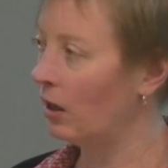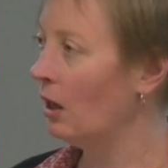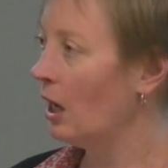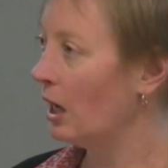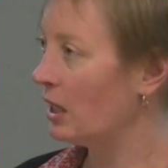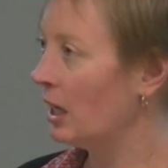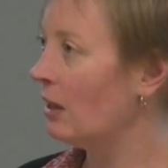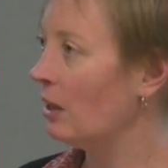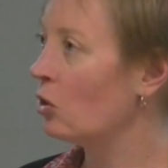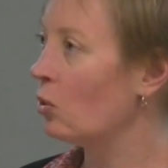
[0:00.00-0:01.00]
a
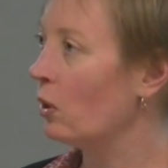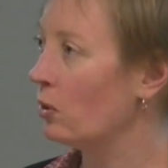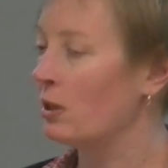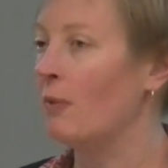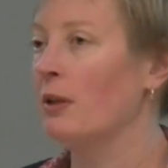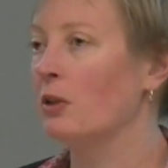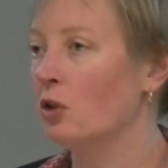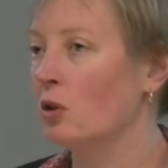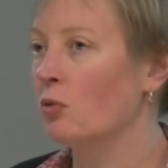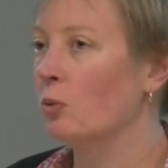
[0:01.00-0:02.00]
teething toy or something that
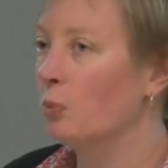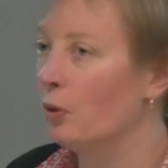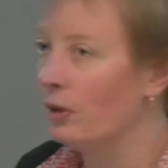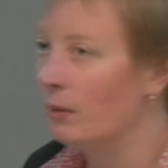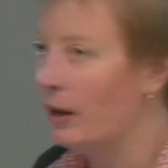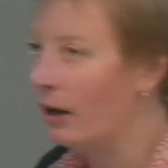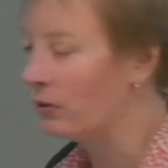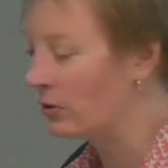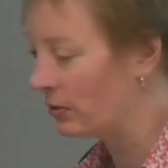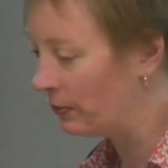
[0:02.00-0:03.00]
children would put in their
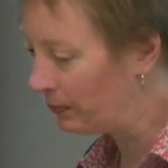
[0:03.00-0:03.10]
mouths.